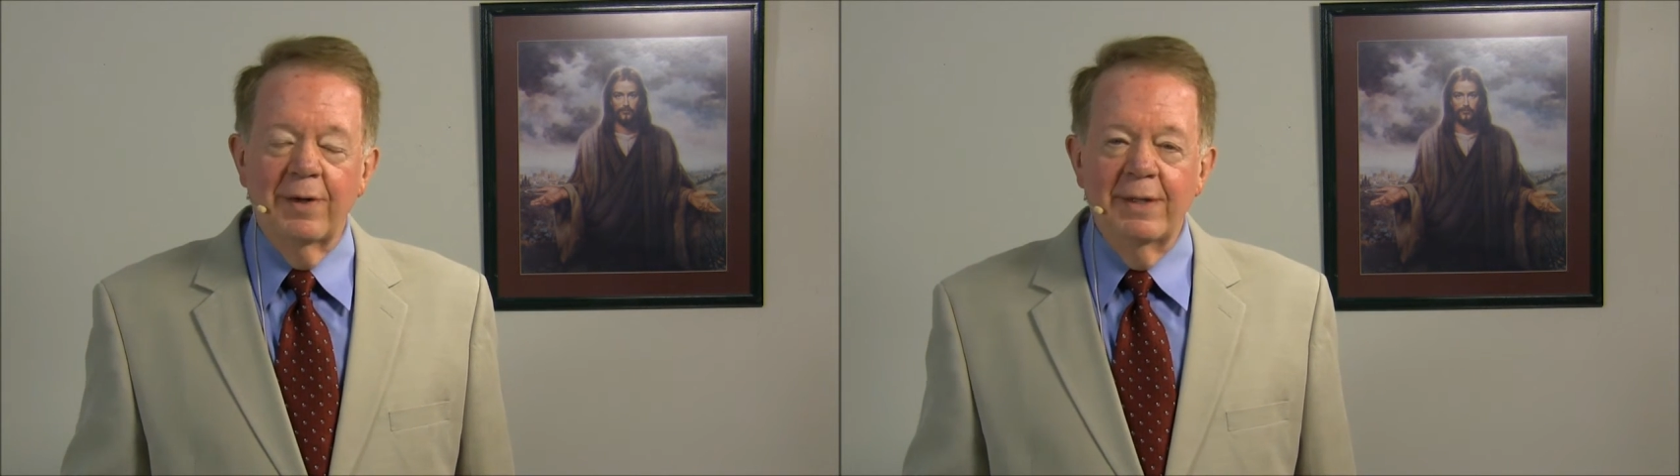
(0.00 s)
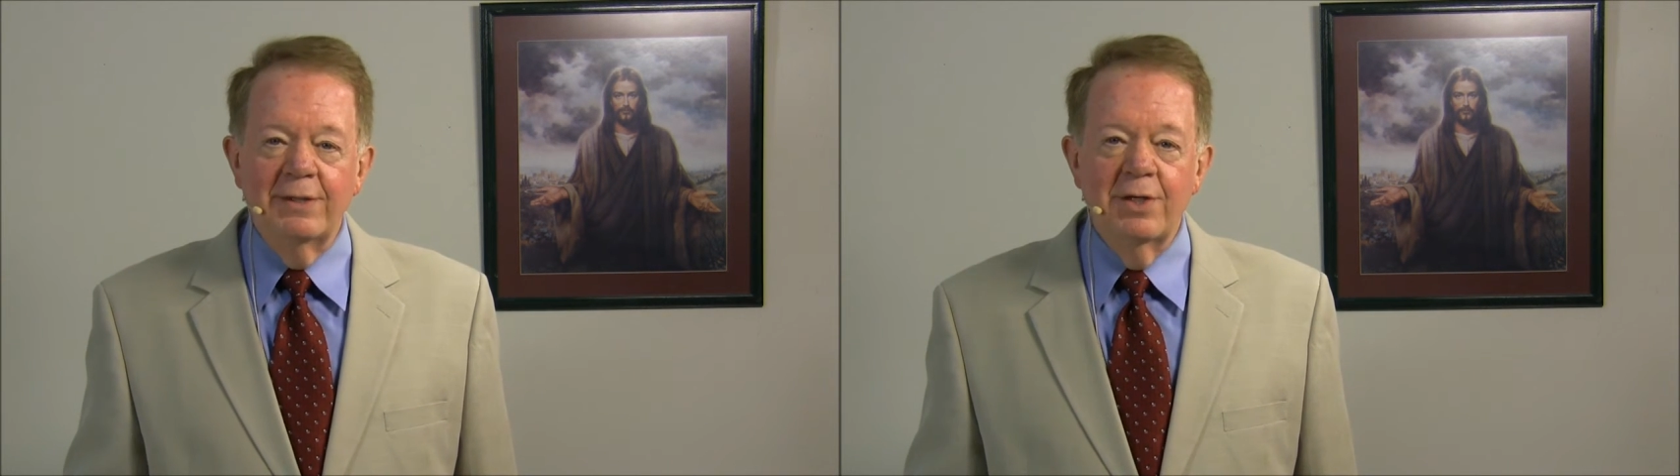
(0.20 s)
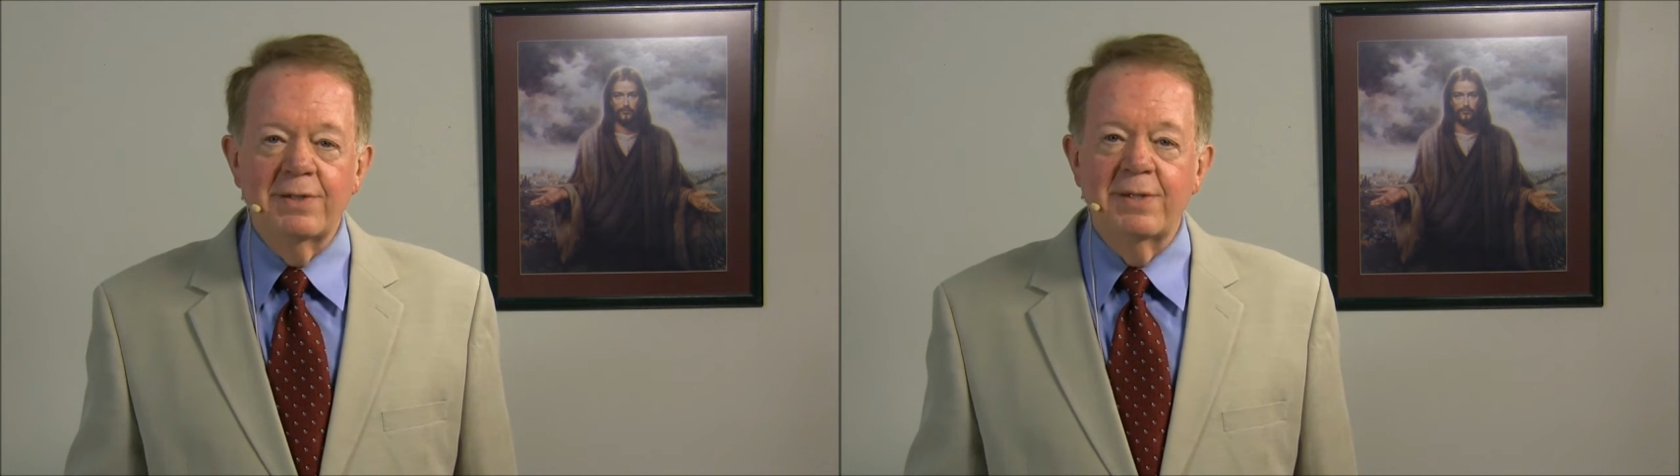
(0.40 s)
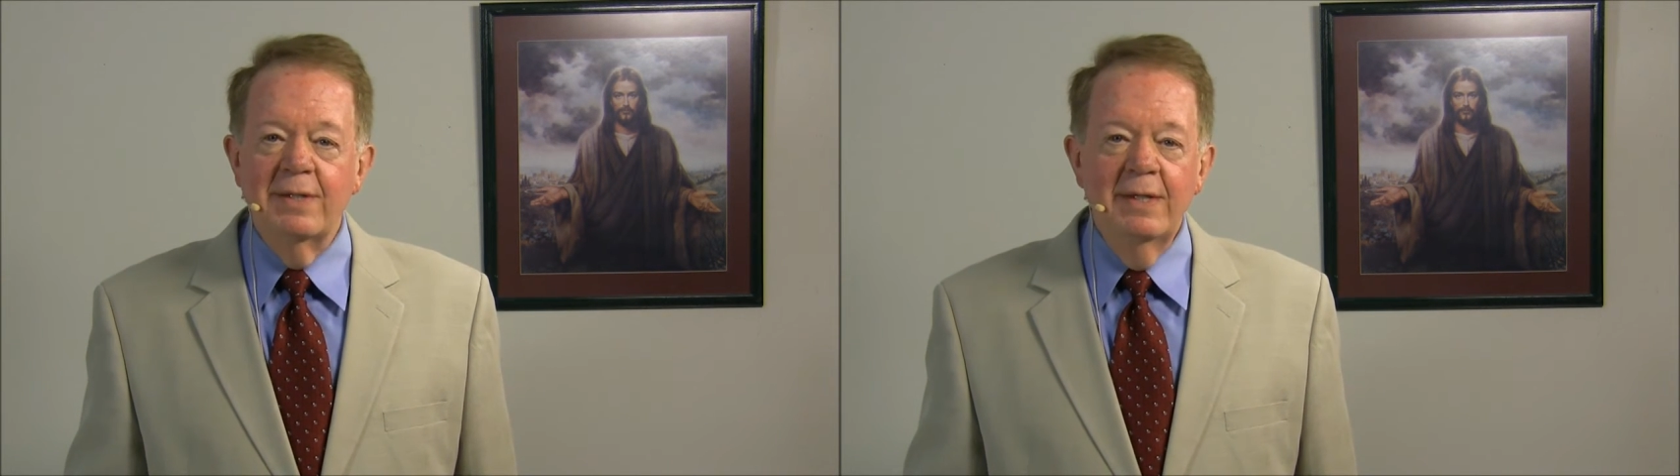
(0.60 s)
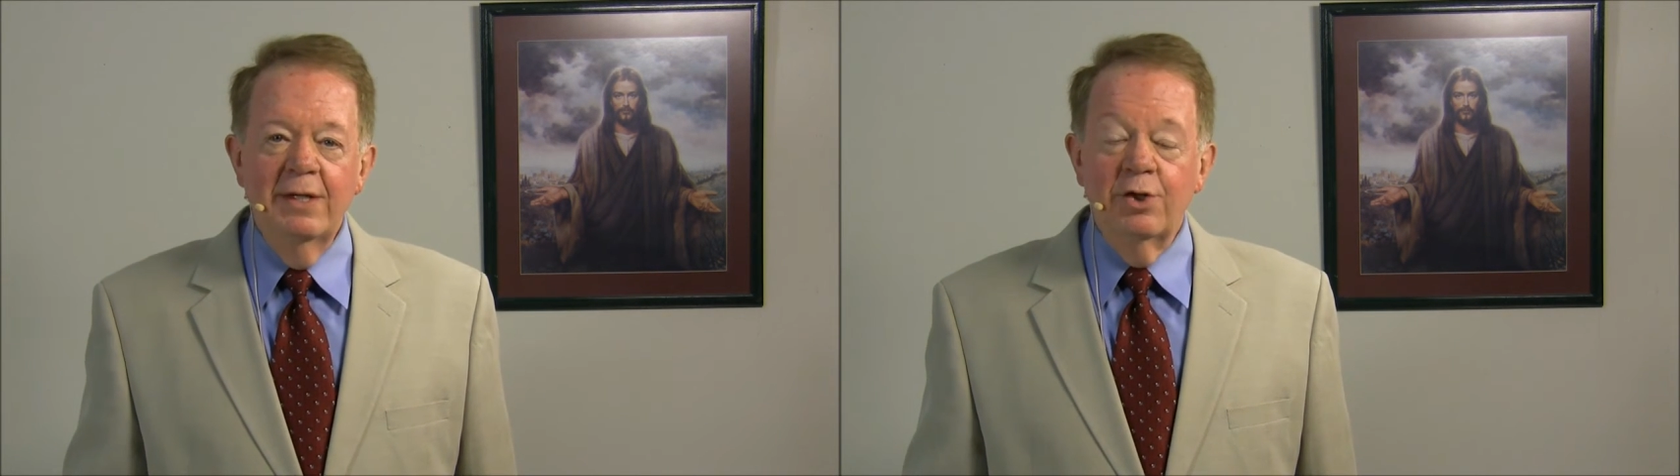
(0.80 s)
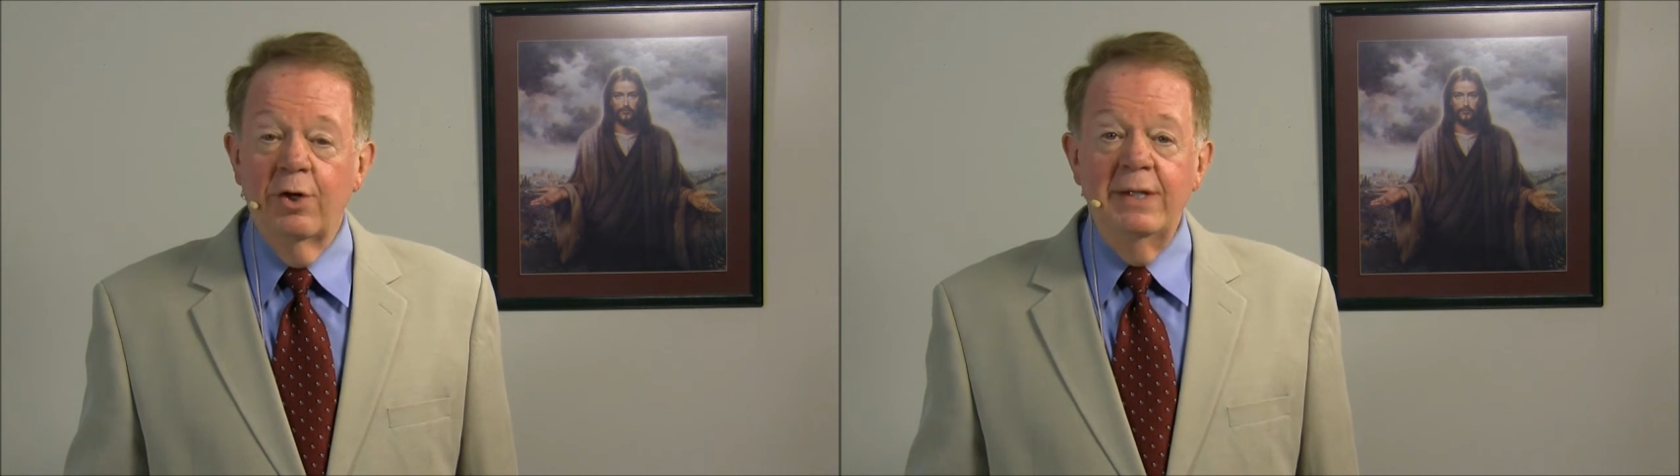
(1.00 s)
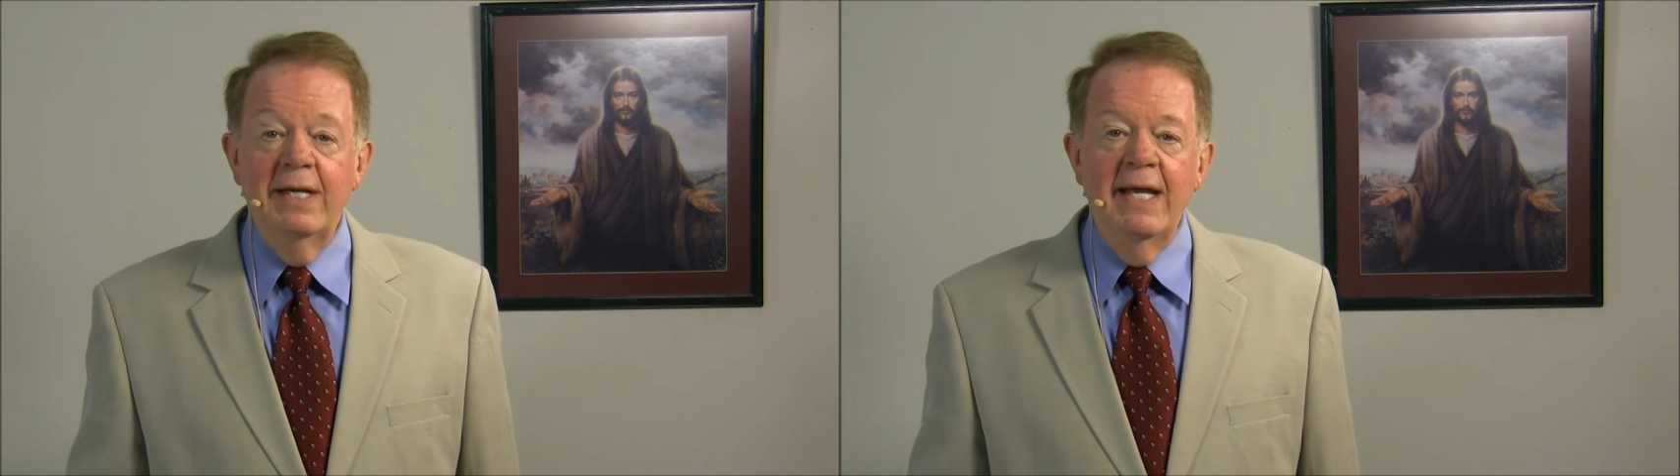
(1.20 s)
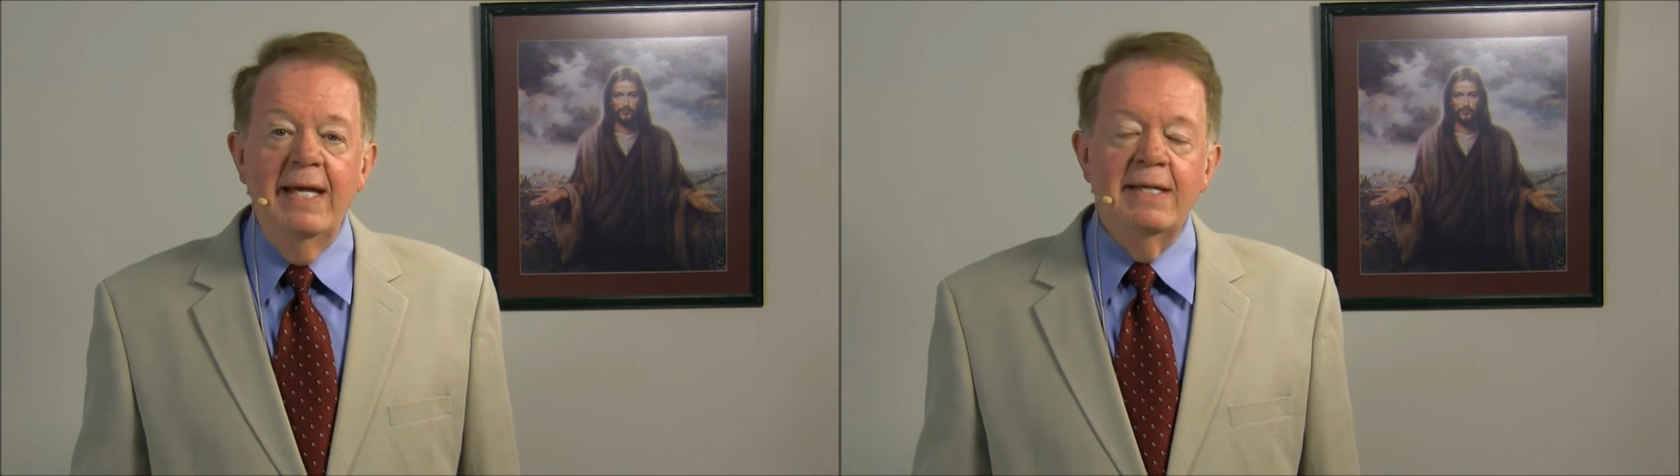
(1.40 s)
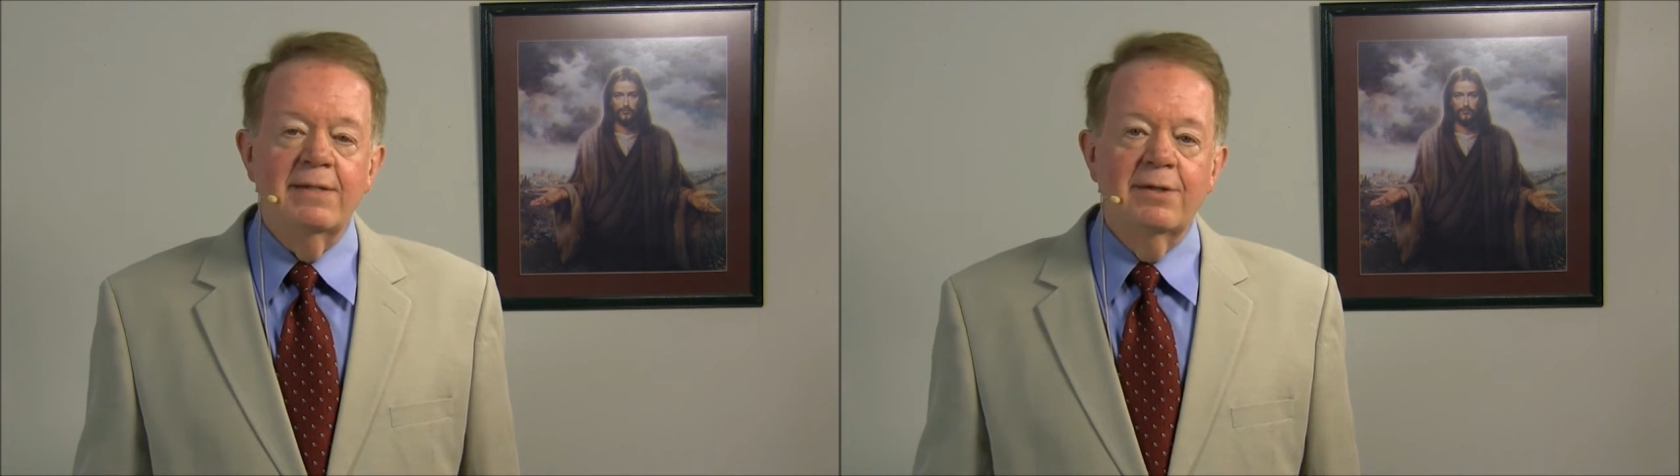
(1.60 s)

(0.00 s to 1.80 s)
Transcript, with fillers: and just couldn't eat,